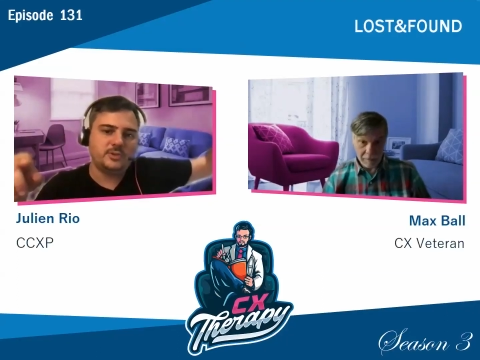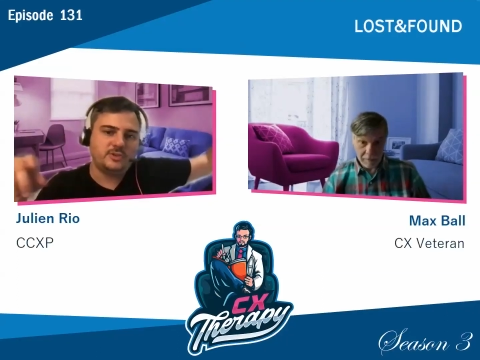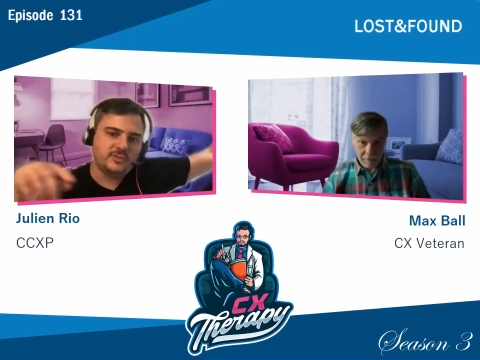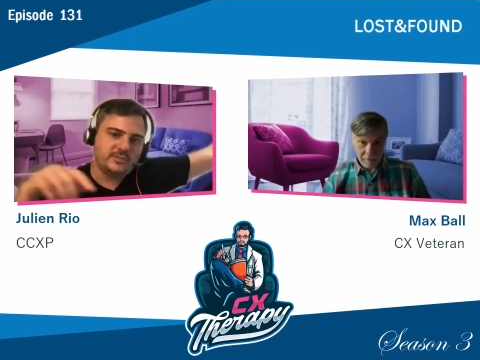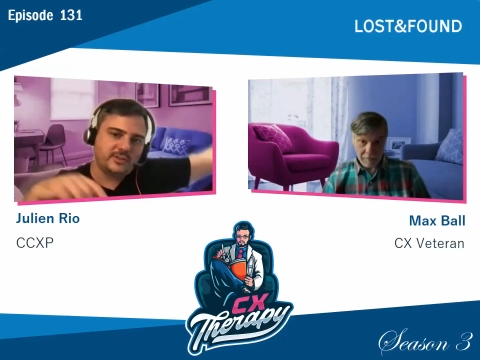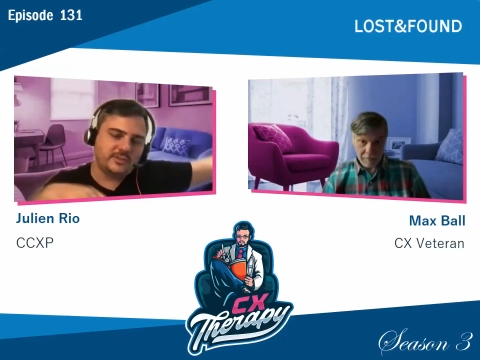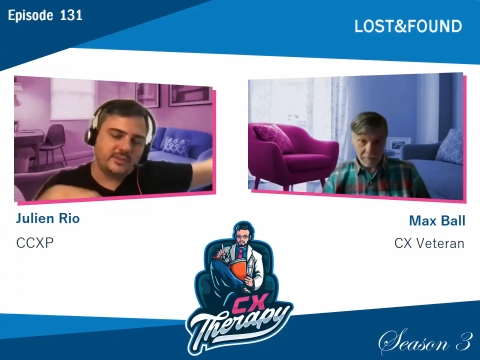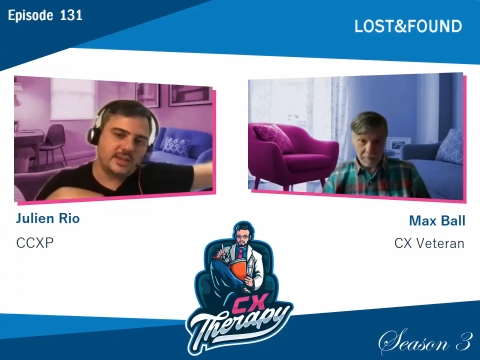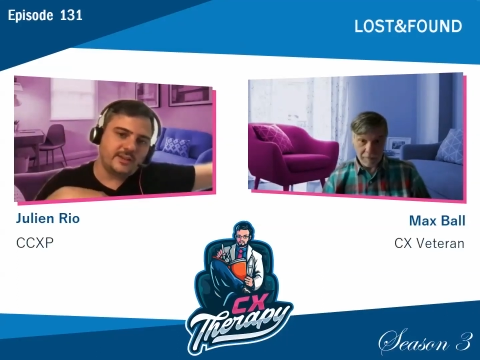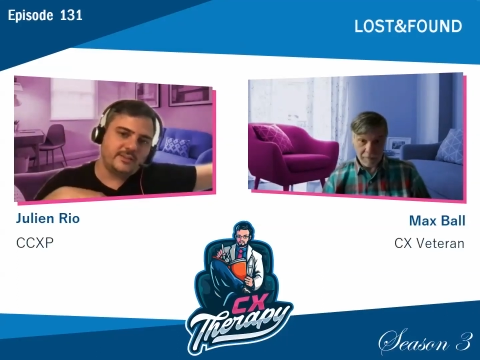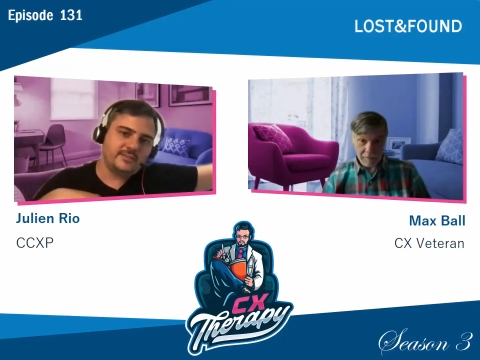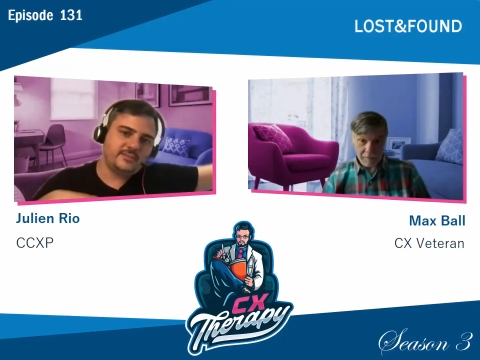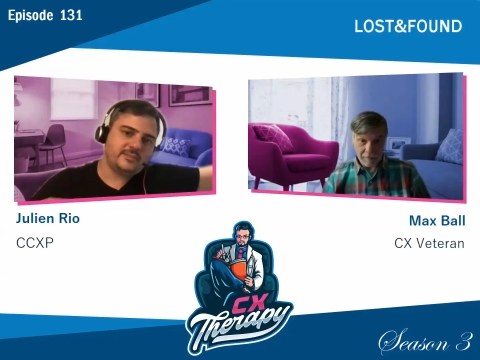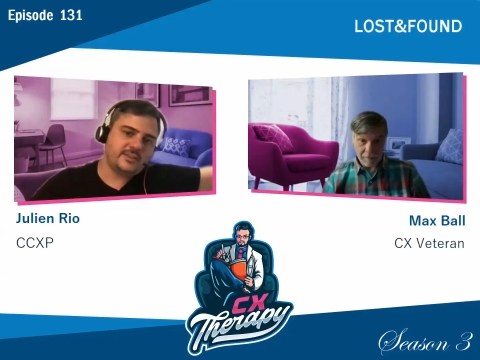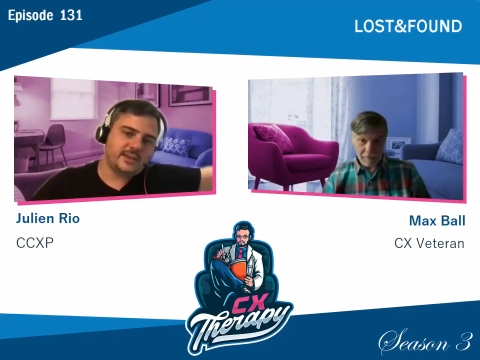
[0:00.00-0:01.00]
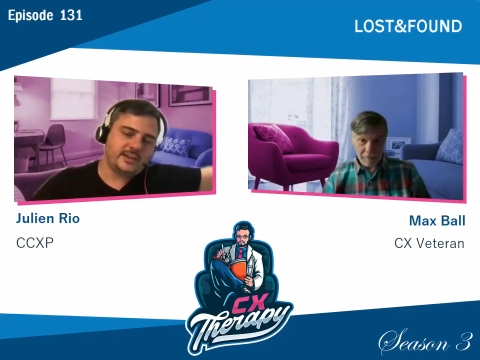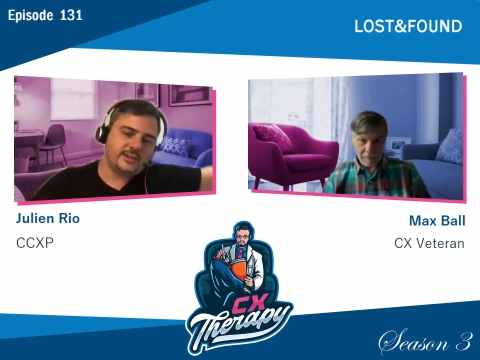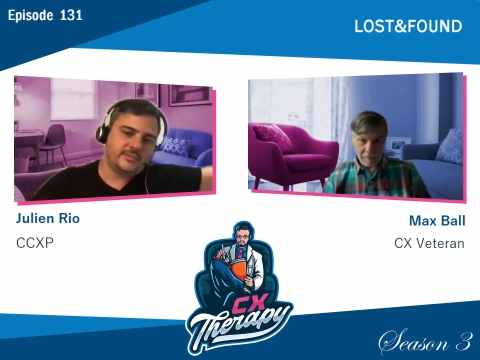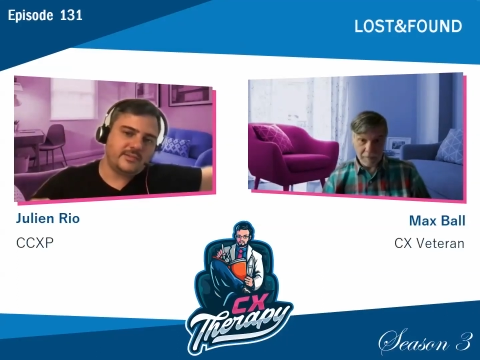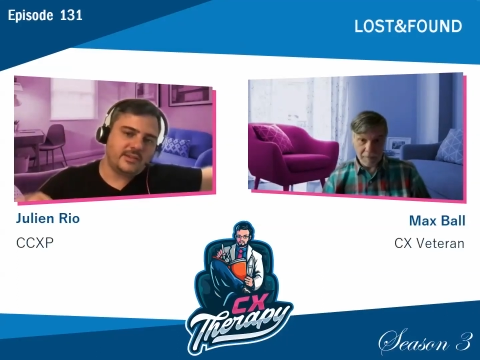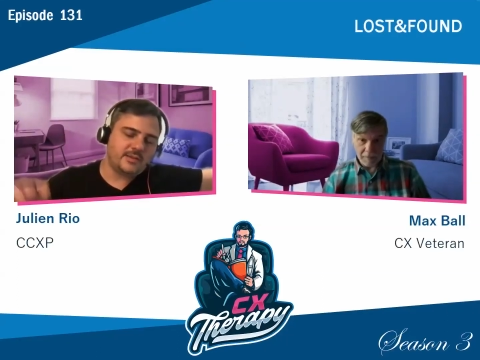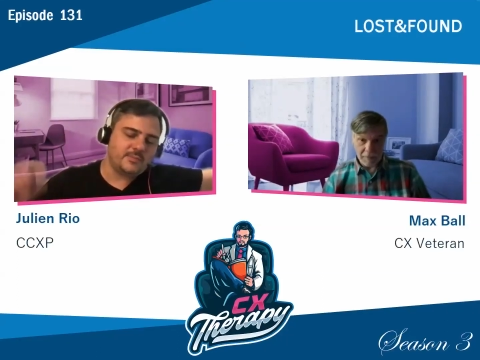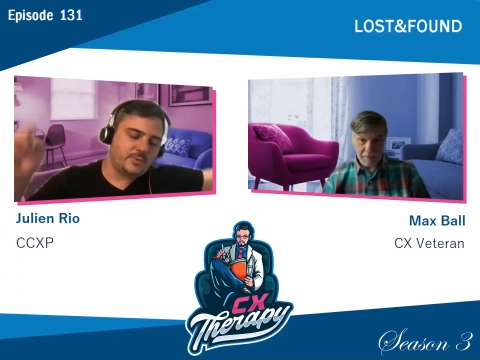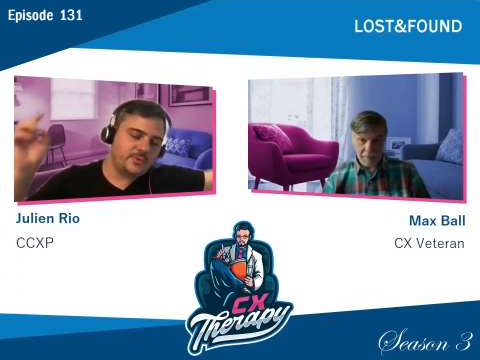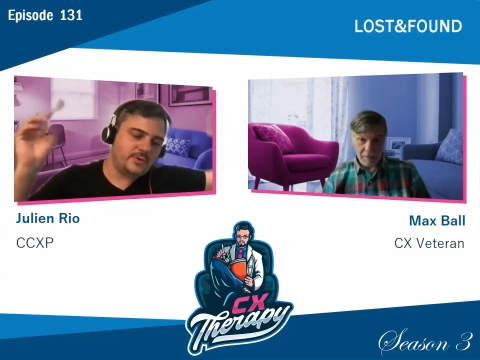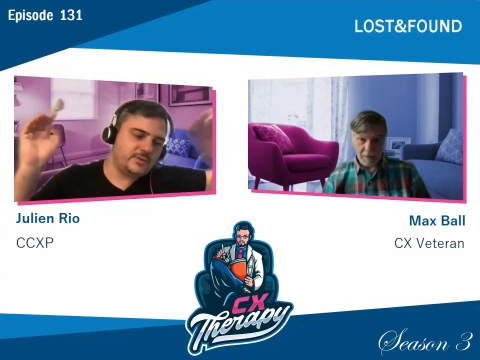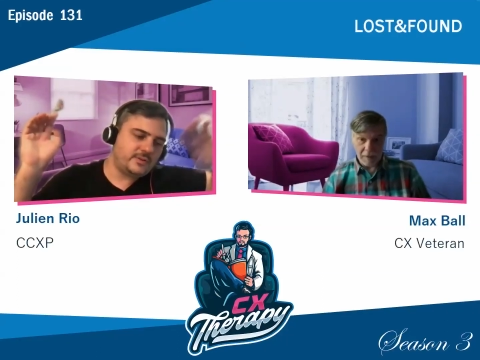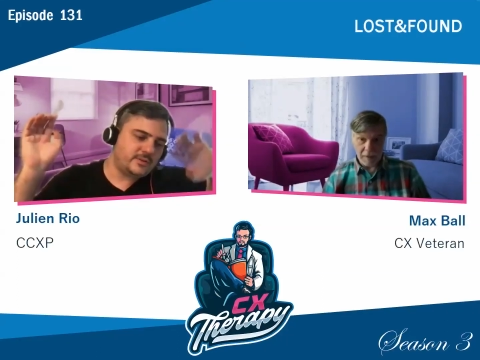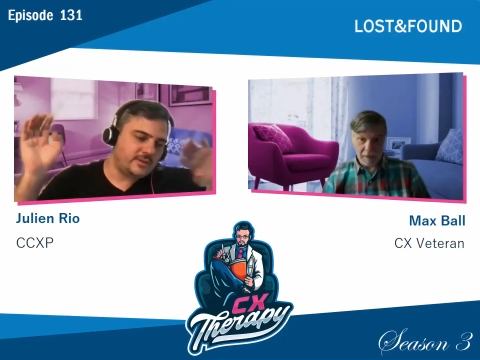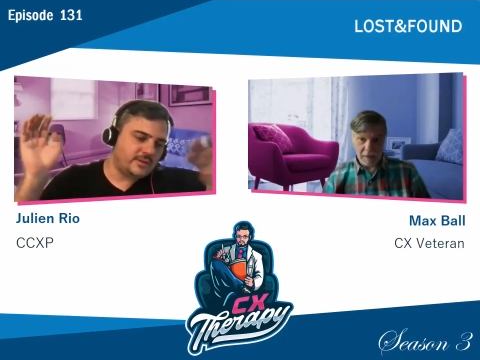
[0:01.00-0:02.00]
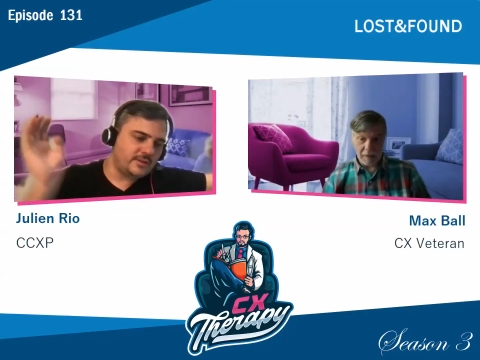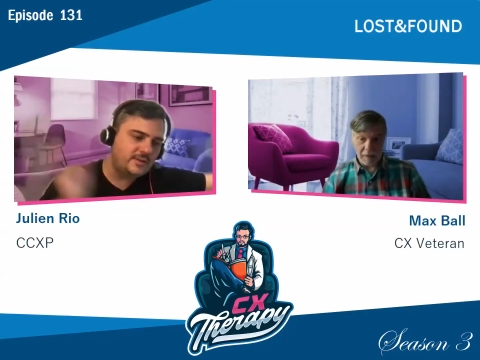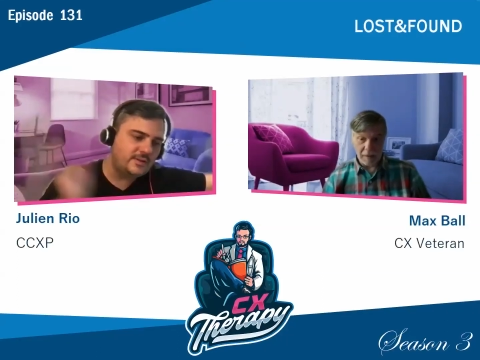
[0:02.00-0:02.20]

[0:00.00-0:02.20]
which is on the other side of the airport.